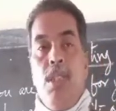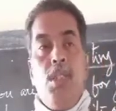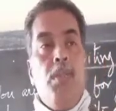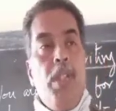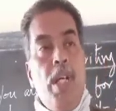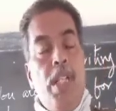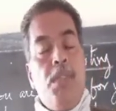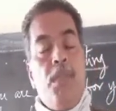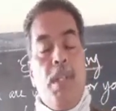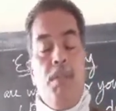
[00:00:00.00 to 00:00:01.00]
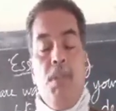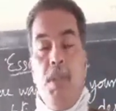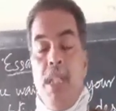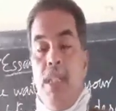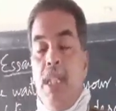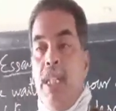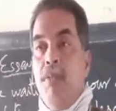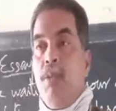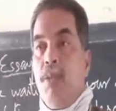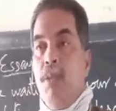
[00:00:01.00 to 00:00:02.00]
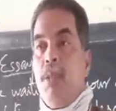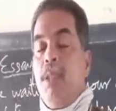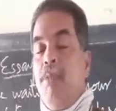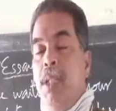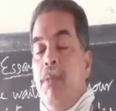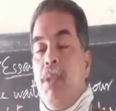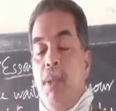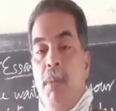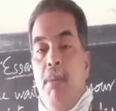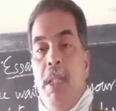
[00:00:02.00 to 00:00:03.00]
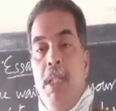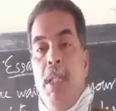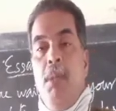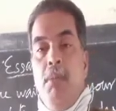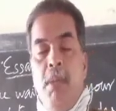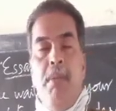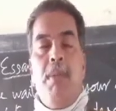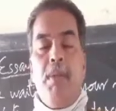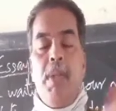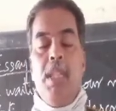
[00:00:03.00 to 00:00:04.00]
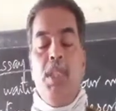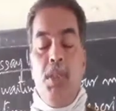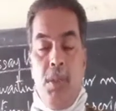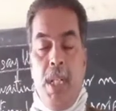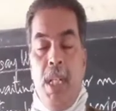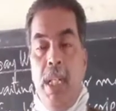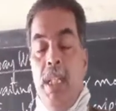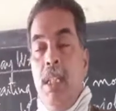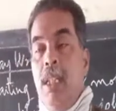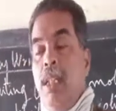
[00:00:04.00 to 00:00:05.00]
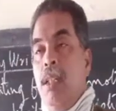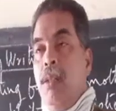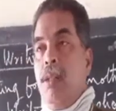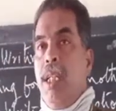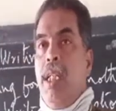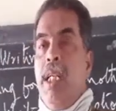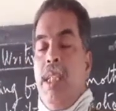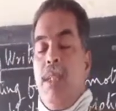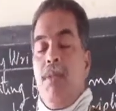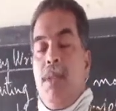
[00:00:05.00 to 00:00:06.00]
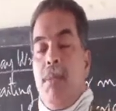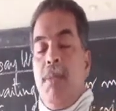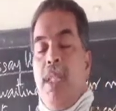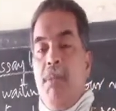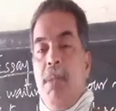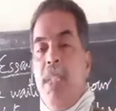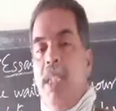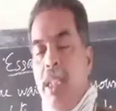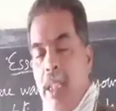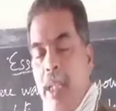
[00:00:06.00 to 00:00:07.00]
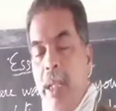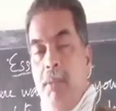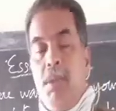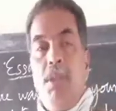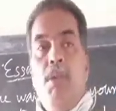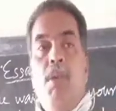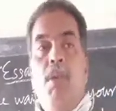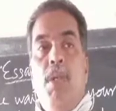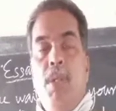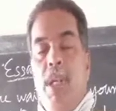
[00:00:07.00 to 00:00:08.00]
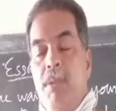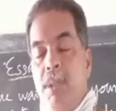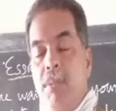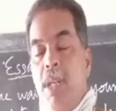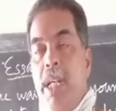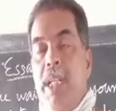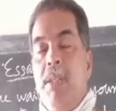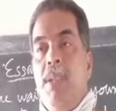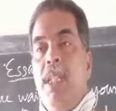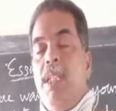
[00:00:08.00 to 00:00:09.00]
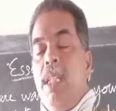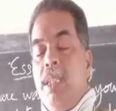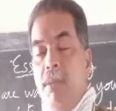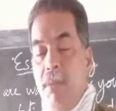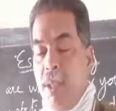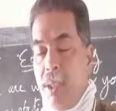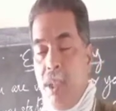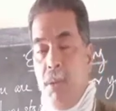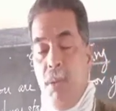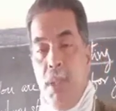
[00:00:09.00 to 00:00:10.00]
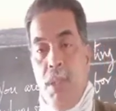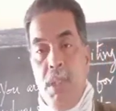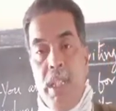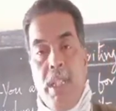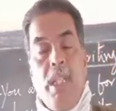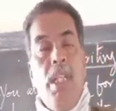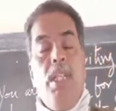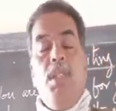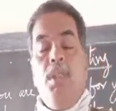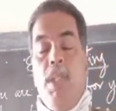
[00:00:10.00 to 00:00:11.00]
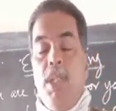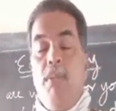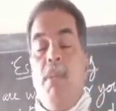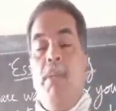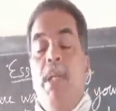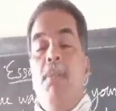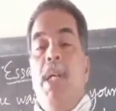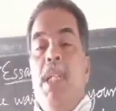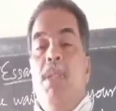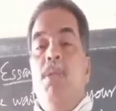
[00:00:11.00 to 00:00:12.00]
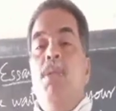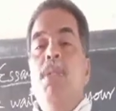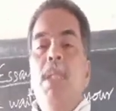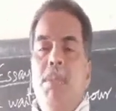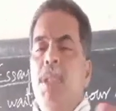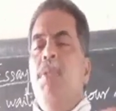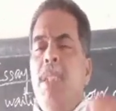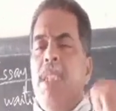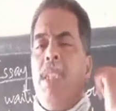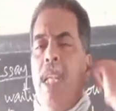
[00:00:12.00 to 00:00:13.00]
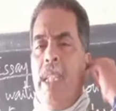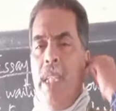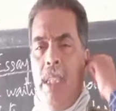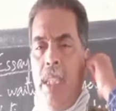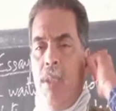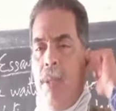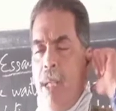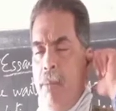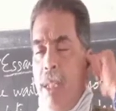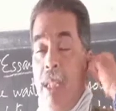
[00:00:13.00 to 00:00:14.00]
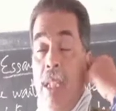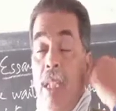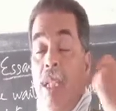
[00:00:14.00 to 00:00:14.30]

So when you ask for a few days leave to go somewhere with your mommy, maybe from Ranchi to Delhi, okay, either for some treatment in AIMS, or you have some relatives there is some function going on there, you and your mommy are planning to go, some situations like that, that's what I meant.